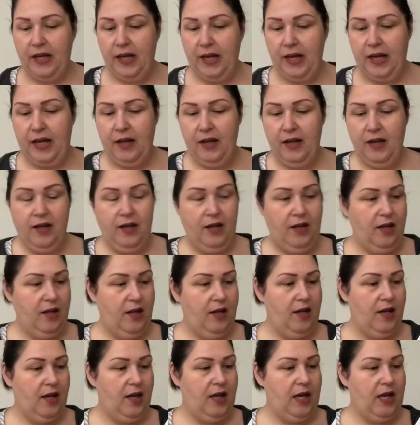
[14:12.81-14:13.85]
I
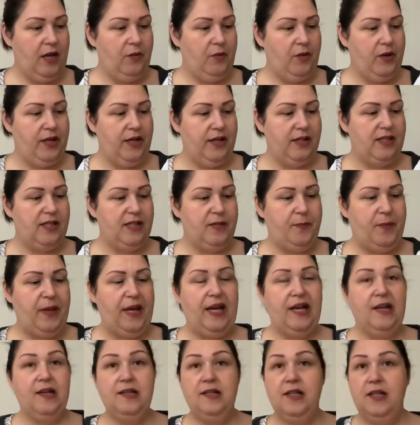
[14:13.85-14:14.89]
would
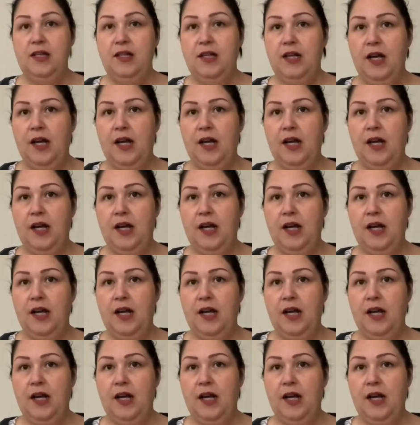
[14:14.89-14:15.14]
expect